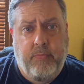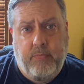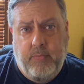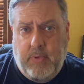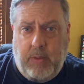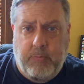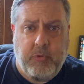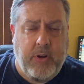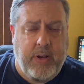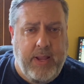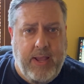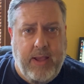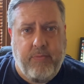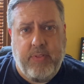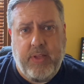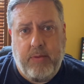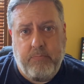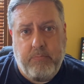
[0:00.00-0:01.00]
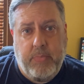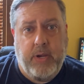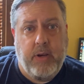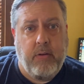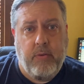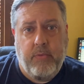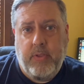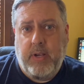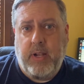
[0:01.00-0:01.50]
I'm going to have that
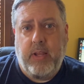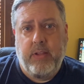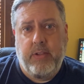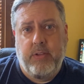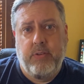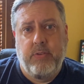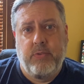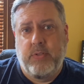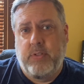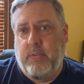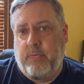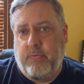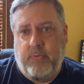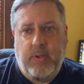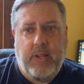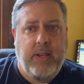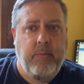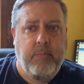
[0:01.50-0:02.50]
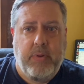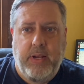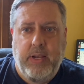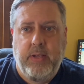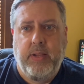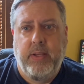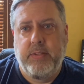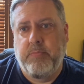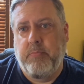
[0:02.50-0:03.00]
mirror that I used, if anybody
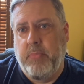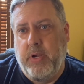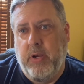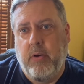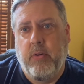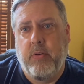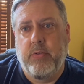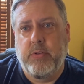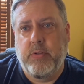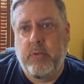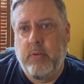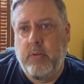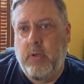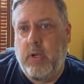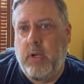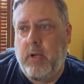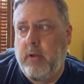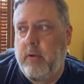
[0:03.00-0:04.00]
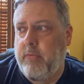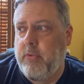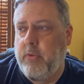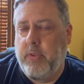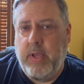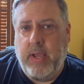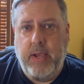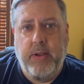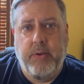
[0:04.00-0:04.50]
needs mirrors for
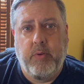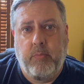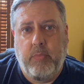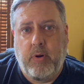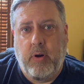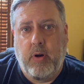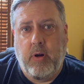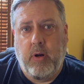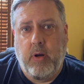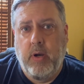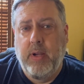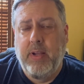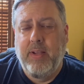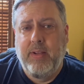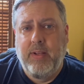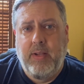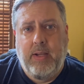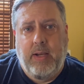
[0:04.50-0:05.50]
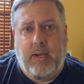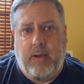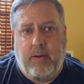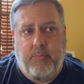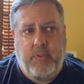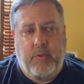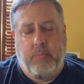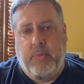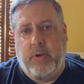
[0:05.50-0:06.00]
the handlebar.
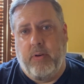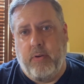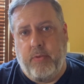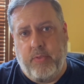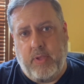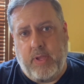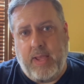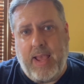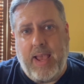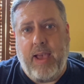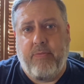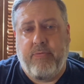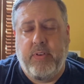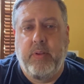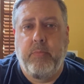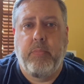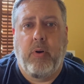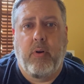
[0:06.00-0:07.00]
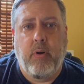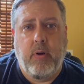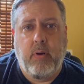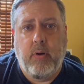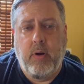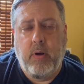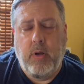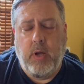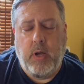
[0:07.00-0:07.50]
The mirror, the Hafni bar
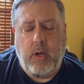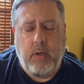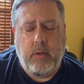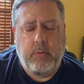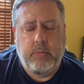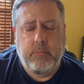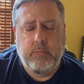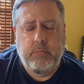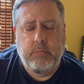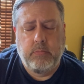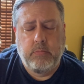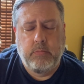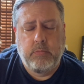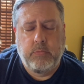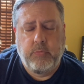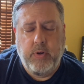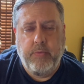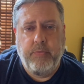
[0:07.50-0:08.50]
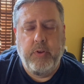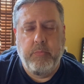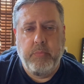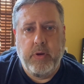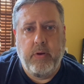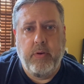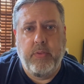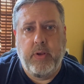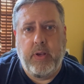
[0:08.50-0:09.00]
rearview
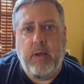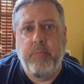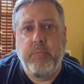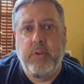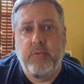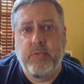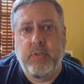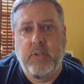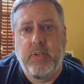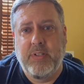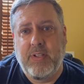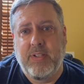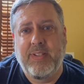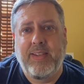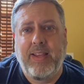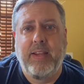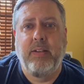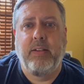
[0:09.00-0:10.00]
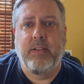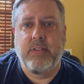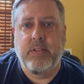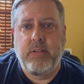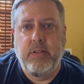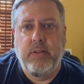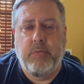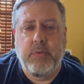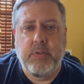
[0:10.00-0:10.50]
mirror that I'm using is a stainless
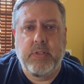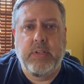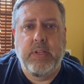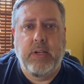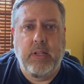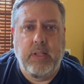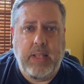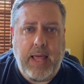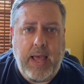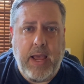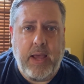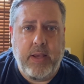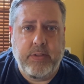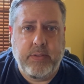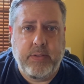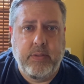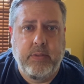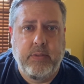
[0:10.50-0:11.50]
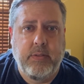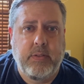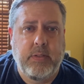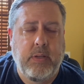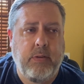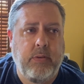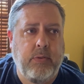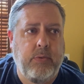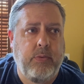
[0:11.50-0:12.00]
steel instead of glass.
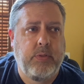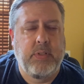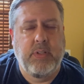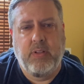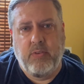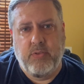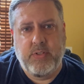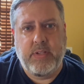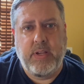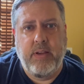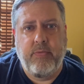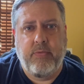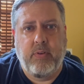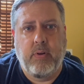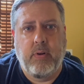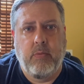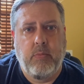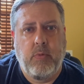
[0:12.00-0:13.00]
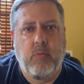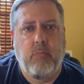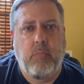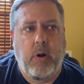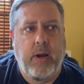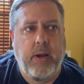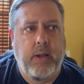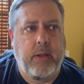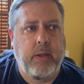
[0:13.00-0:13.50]
So it's a little safer, it won't
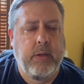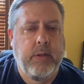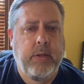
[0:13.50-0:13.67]
break.